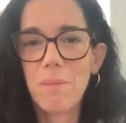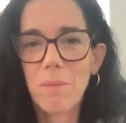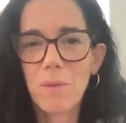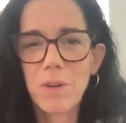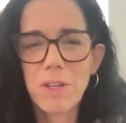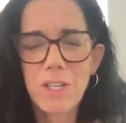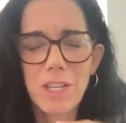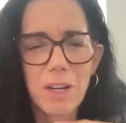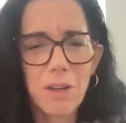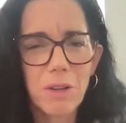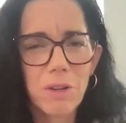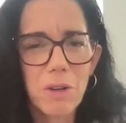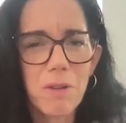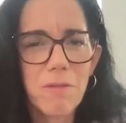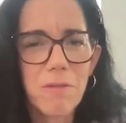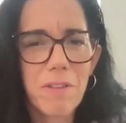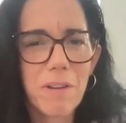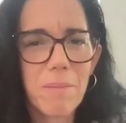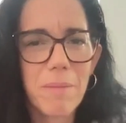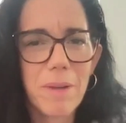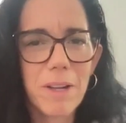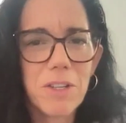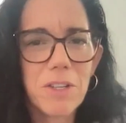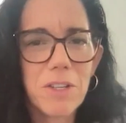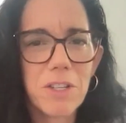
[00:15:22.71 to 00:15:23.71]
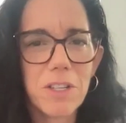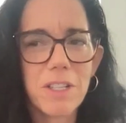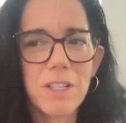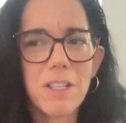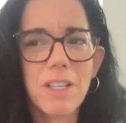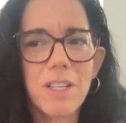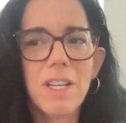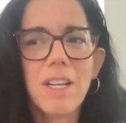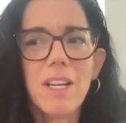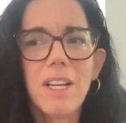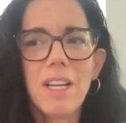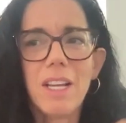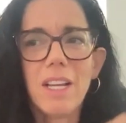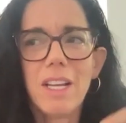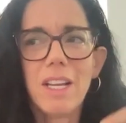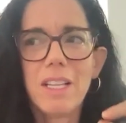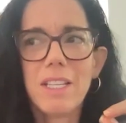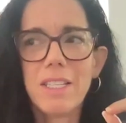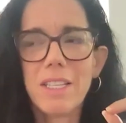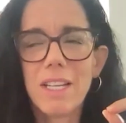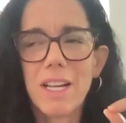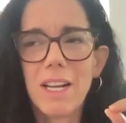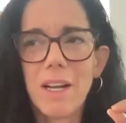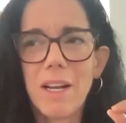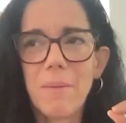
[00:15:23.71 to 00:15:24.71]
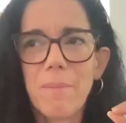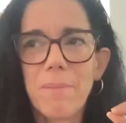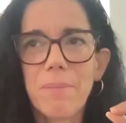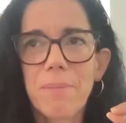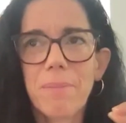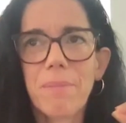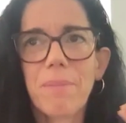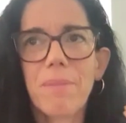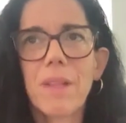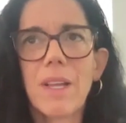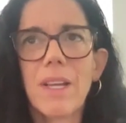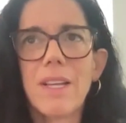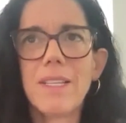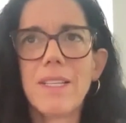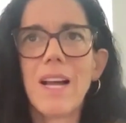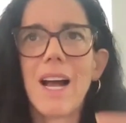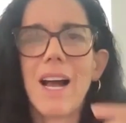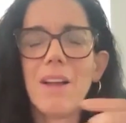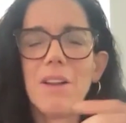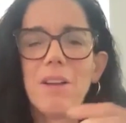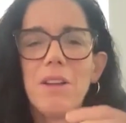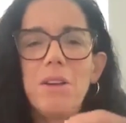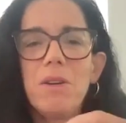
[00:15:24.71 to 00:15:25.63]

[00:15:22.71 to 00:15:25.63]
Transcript: which I don't know if I mentioned, is how